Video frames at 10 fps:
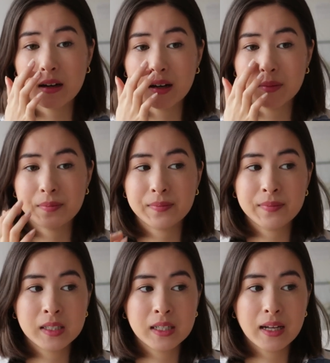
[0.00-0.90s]

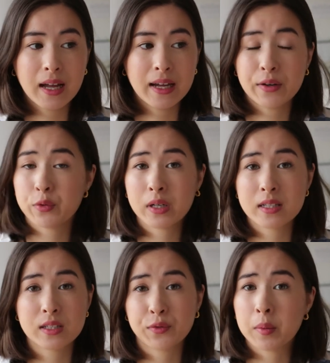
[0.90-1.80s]
Um, and everyone
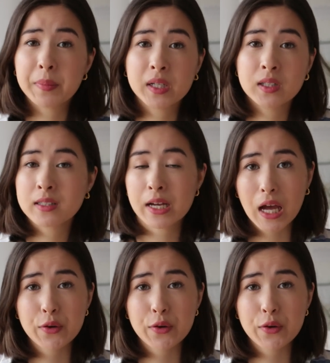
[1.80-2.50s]
has a different build.